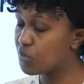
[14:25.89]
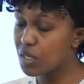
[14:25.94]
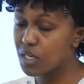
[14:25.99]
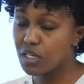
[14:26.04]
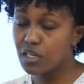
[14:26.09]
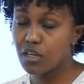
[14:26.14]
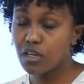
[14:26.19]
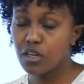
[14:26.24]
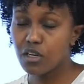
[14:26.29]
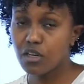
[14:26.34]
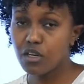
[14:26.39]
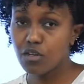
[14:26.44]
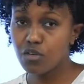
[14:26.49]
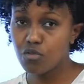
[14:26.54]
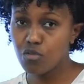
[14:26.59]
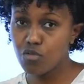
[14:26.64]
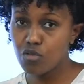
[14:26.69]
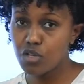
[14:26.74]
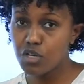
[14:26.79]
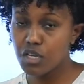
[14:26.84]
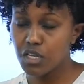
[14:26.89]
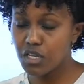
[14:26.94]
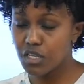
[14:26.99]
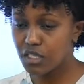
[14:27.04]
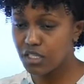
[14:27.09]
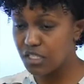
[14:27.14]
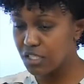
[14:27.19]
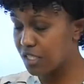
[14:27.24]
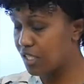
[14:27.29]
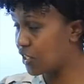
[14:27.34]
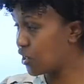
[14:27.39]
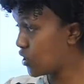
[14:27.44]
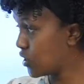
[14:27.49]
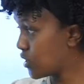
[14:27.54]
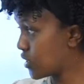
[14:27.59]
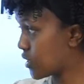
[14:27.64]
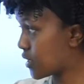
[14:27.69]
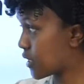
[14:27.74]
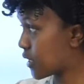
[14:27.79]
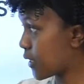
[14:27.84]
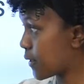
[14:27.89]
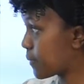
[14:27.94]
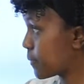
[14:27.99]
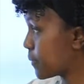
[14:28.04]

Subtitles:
make good decisions.